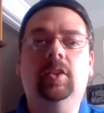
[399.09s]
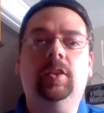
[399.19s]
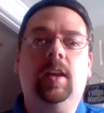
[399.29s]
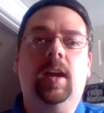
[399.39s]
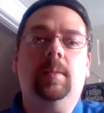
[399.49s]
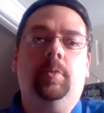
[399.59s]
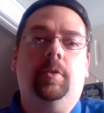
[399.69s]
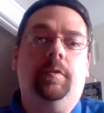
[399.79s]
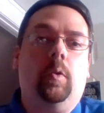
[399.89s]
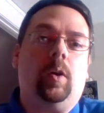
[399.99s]
look, God,
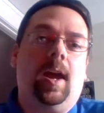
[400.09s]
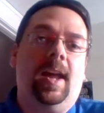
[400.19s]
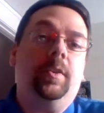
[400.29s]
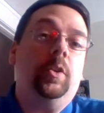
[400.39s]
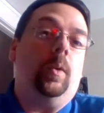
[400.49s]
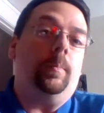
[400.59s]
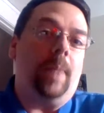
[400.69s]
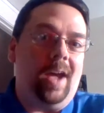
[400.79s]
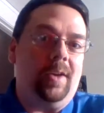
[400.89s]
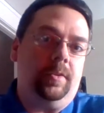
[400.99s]
before I knew
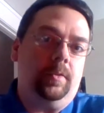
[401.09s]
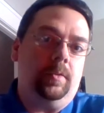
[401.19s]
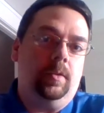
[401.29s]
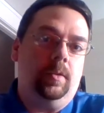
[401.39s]
about you,